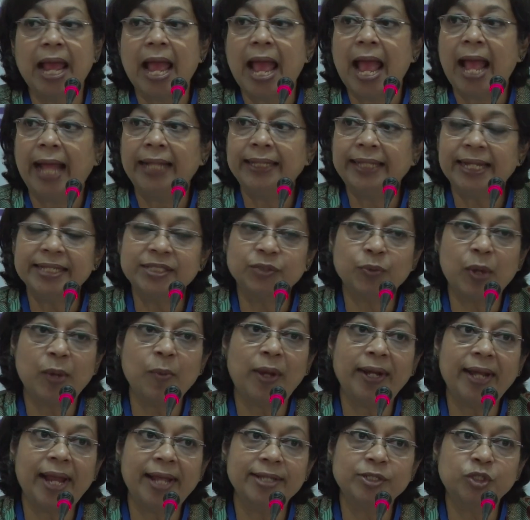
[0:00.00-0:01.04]
And that's why
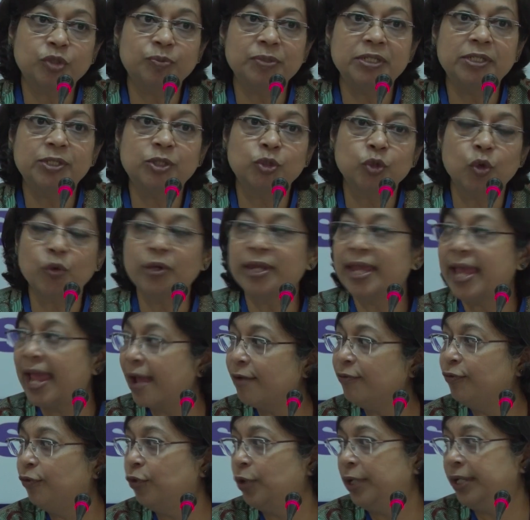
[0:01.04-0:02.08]
one has to be so
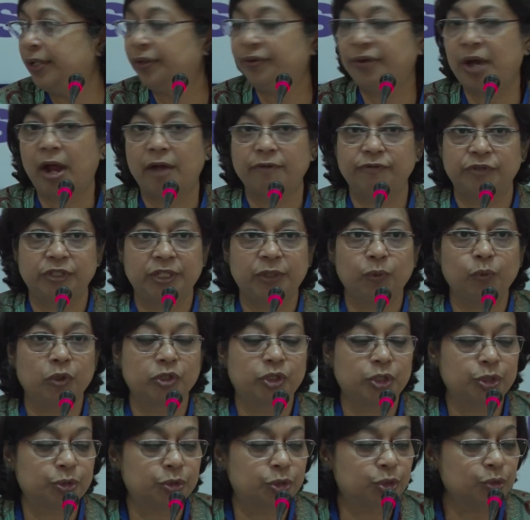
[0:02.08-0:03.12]
careful in crafting
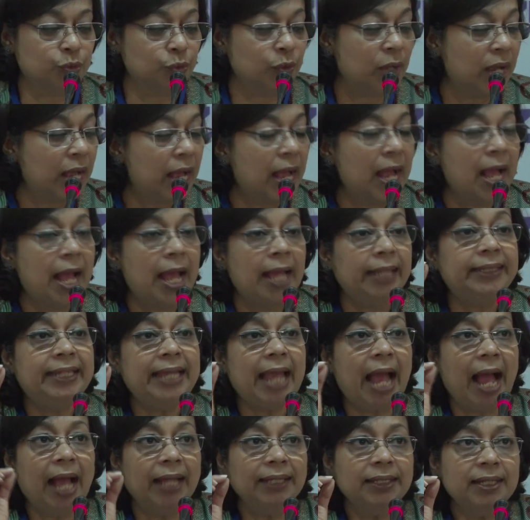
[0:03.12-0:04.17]
what you do. The
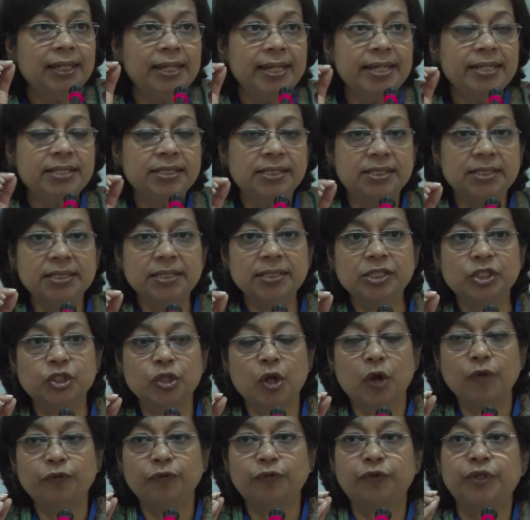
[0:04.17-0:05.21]
other instance
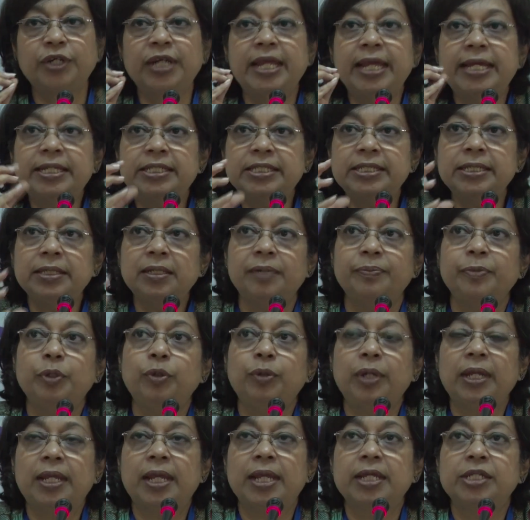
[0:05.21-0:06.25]
of creating
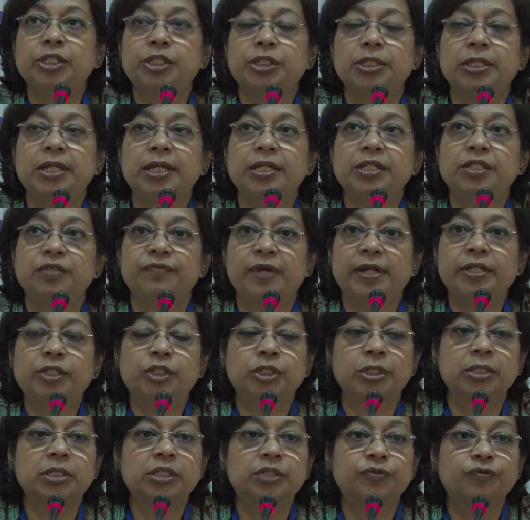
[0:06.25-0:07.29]
communication
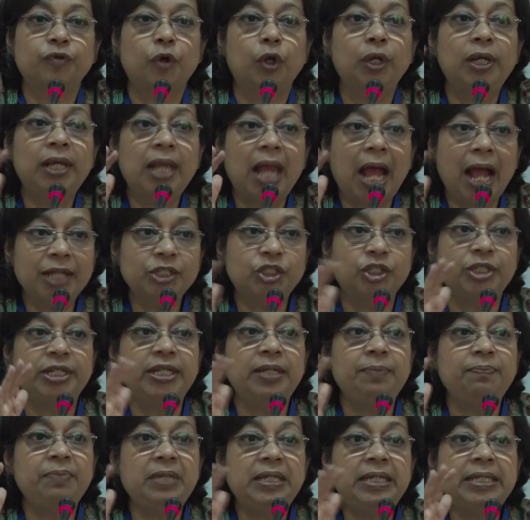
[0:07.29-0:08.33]
interventions for
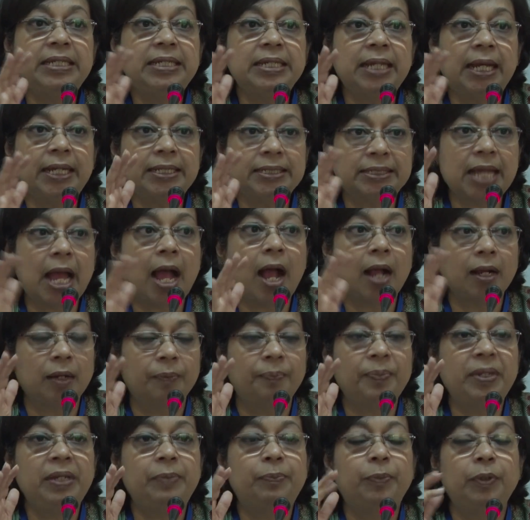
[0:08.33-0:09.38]
largely media dark
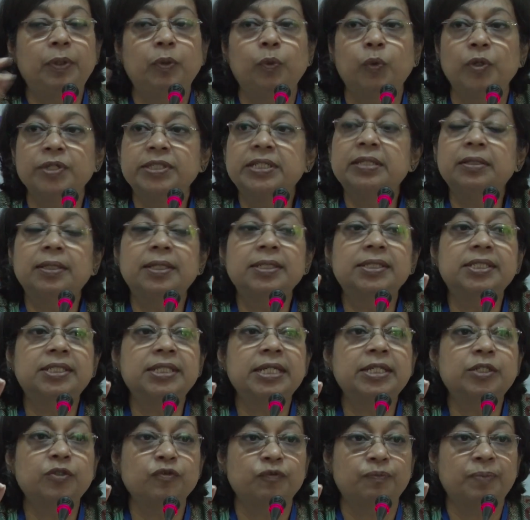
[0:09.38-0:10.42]
people was in the
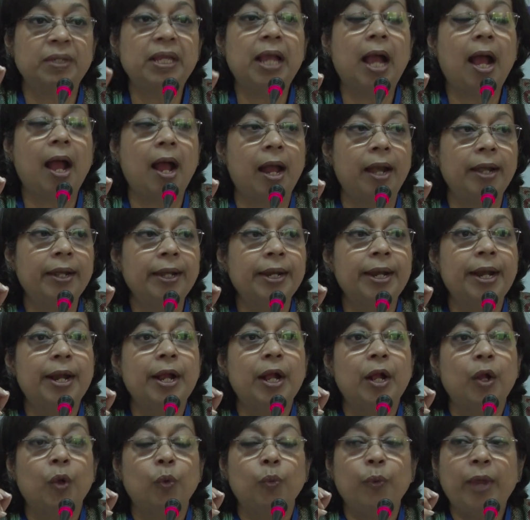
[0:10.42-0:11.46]
state of Bihar,
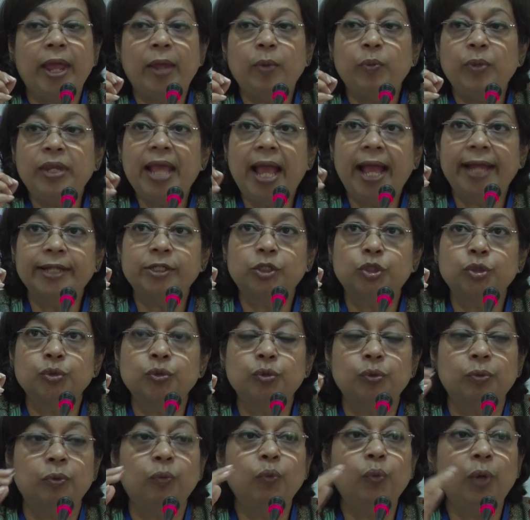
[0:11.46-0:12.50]
where we had
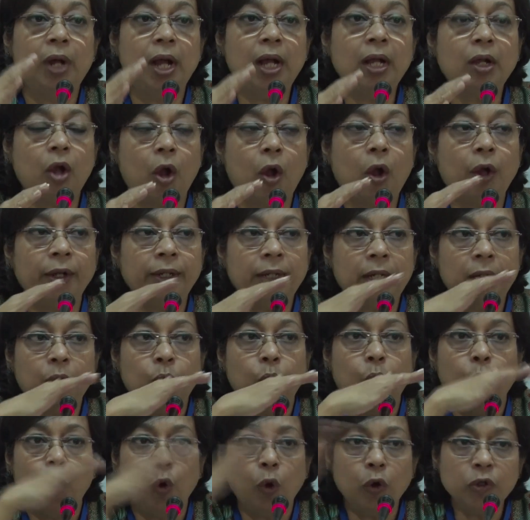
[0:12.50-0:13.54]
to work on a
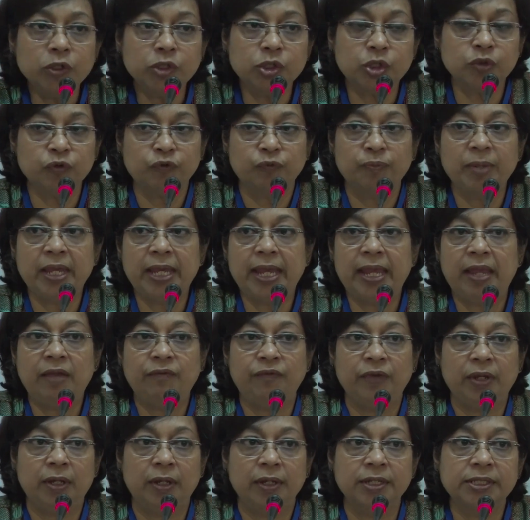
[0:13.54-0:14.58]
host of
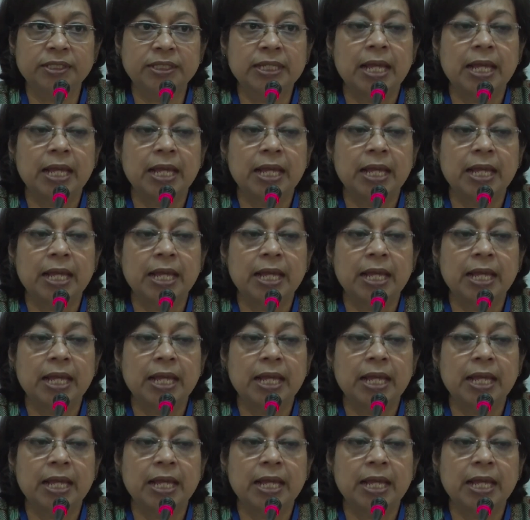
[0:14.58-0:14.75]
behaviors